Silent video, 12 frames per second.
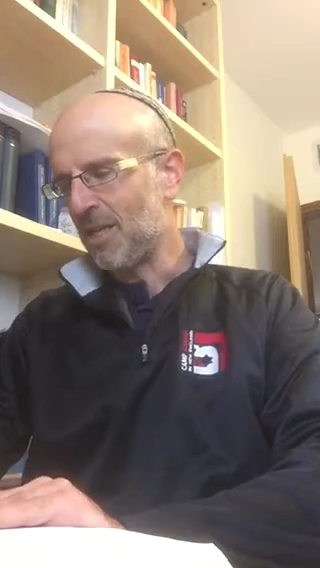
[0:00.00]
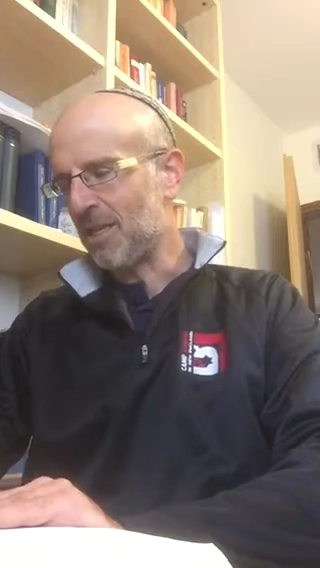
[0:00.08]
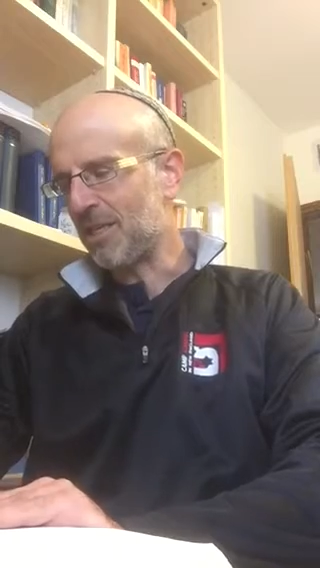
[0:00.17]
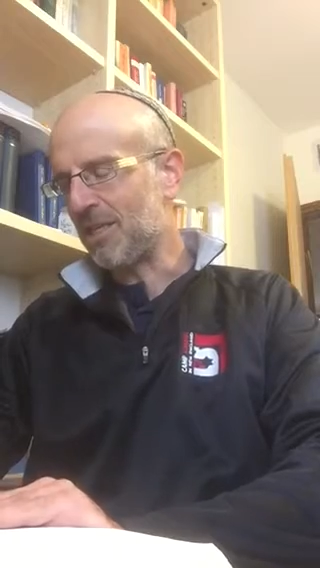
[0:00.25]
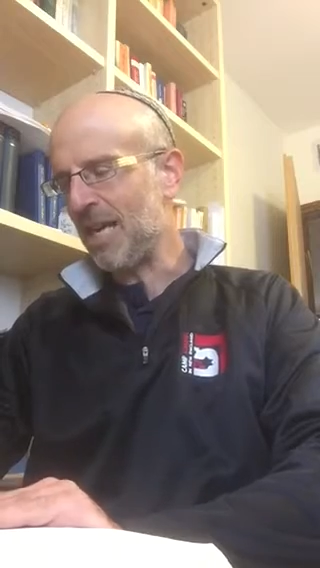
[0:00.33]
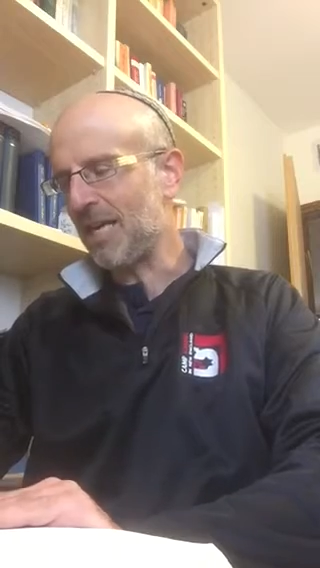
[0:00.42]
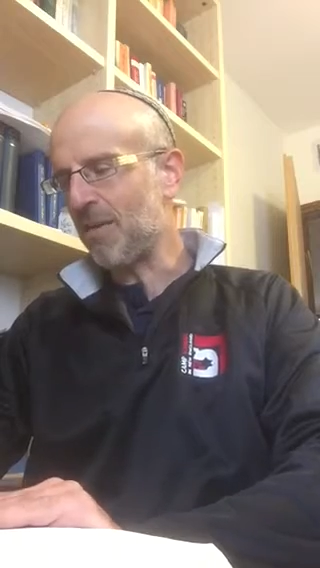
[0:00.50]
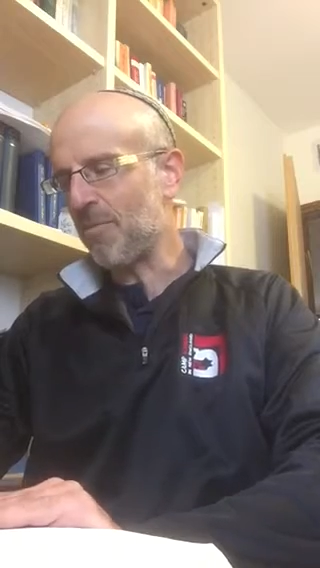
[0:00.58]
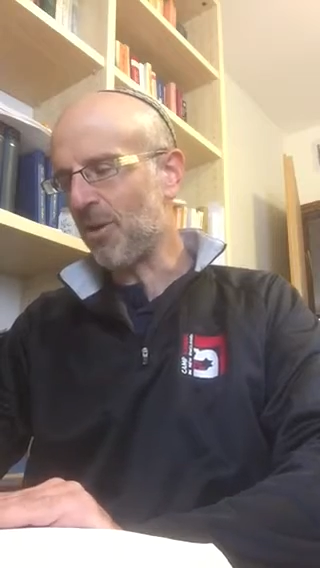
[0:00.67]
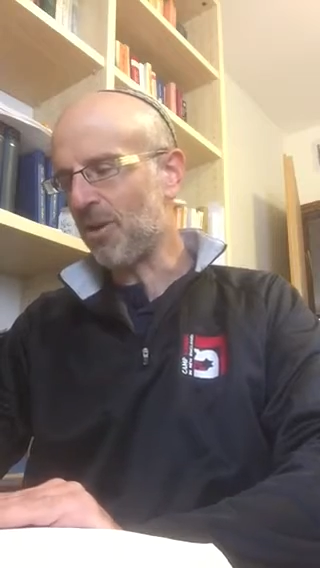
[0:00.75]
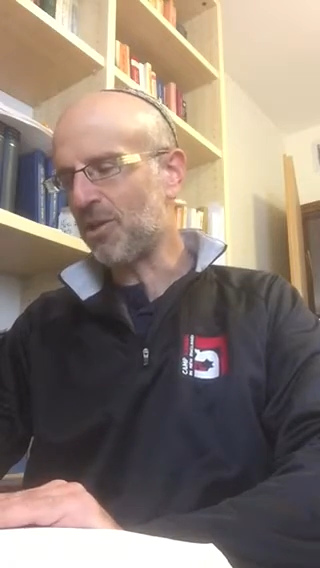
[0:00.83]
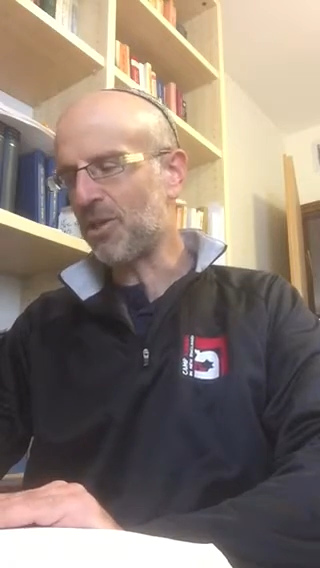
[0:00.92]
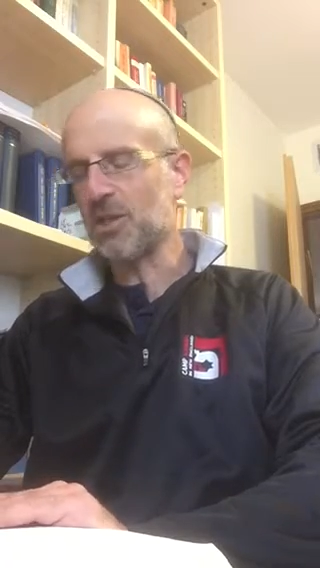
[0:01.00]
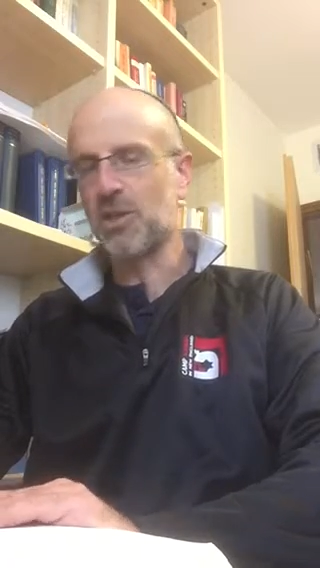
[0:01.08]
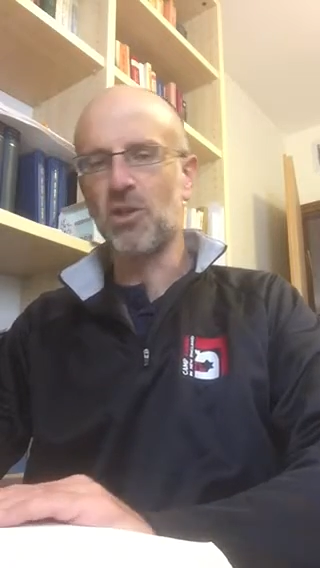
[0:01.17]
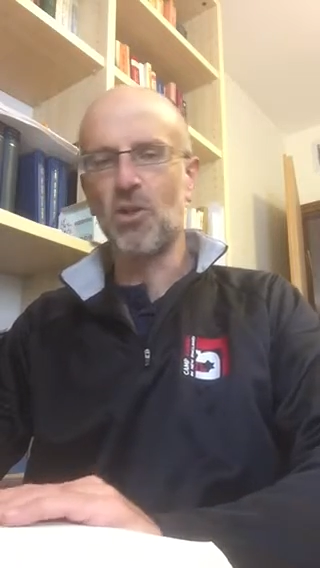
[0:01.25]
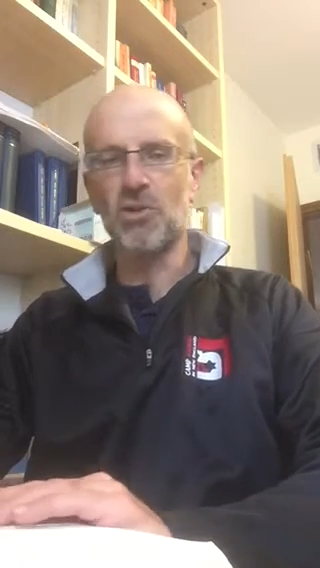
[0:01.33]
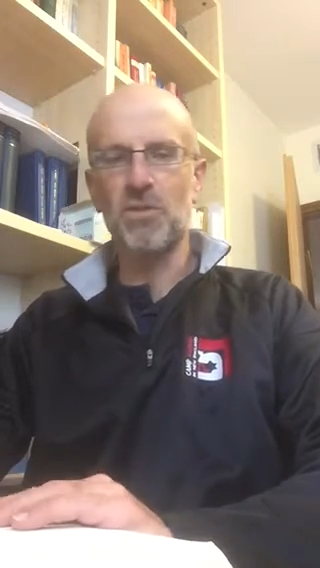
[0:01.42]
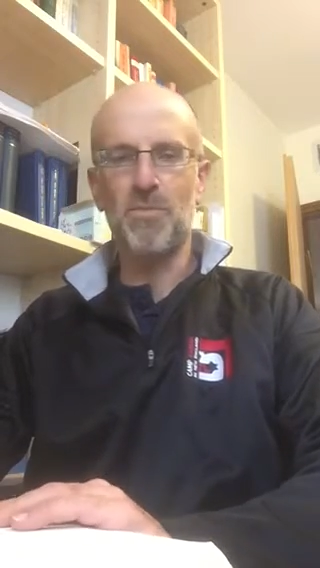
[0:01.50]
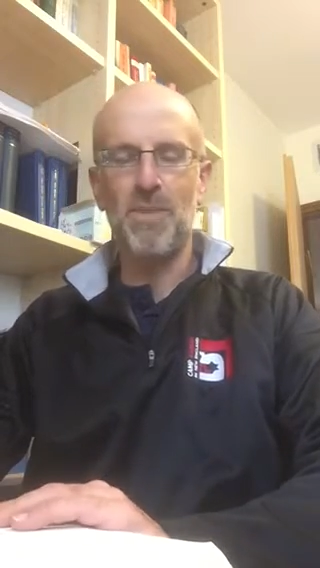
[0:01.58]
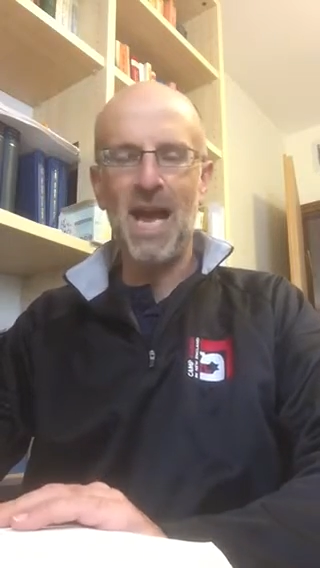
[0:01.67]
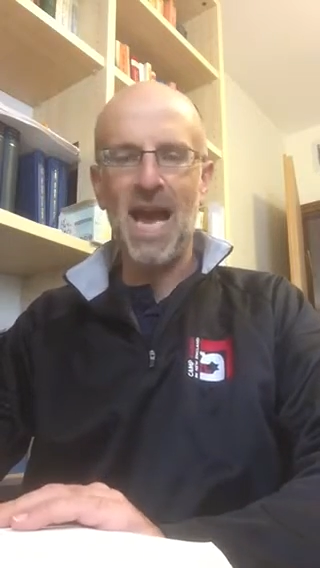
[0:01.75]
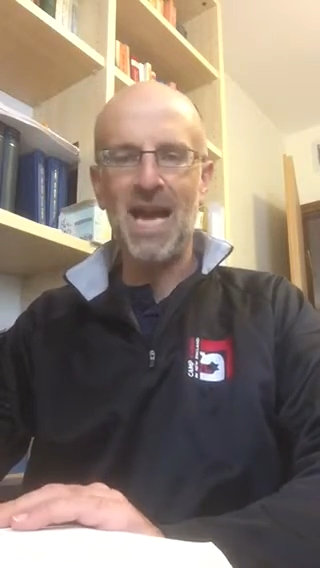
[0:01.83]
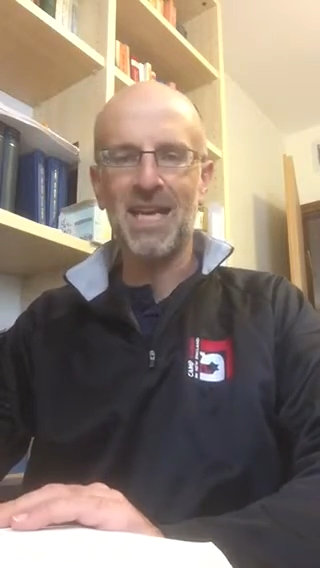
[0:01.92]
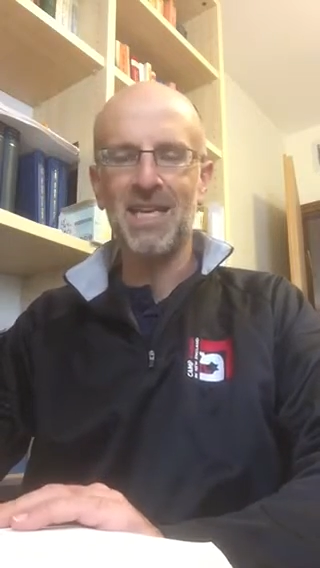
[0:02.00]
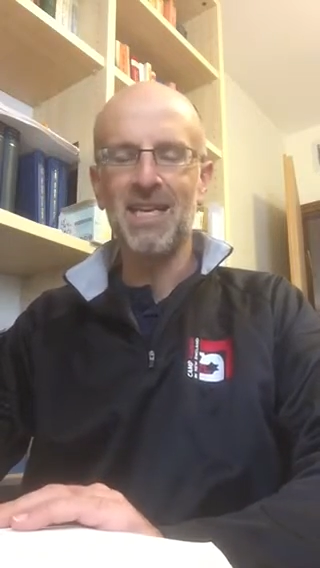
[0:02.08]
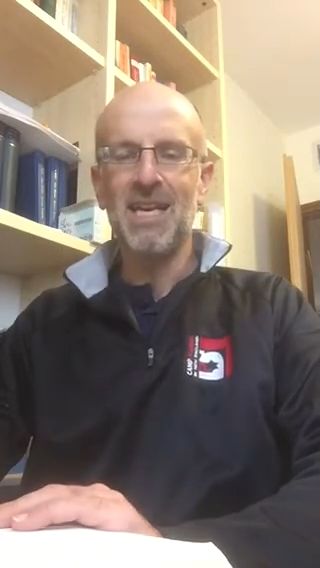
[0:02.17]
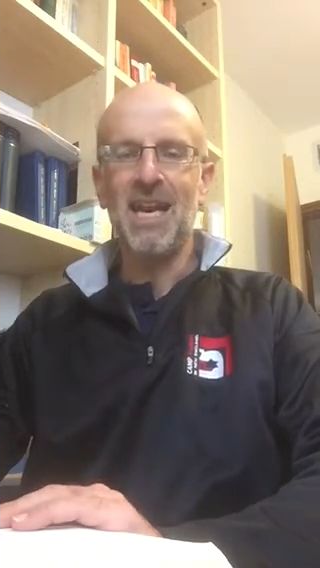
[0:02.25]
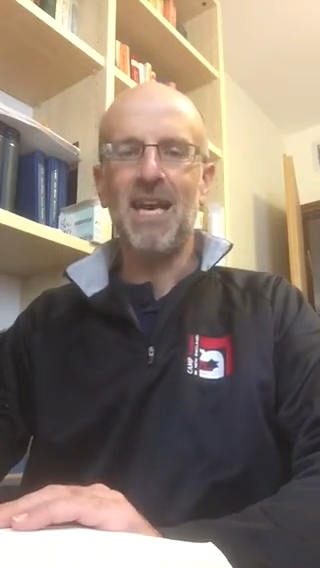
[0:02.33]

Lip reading: The second person goes back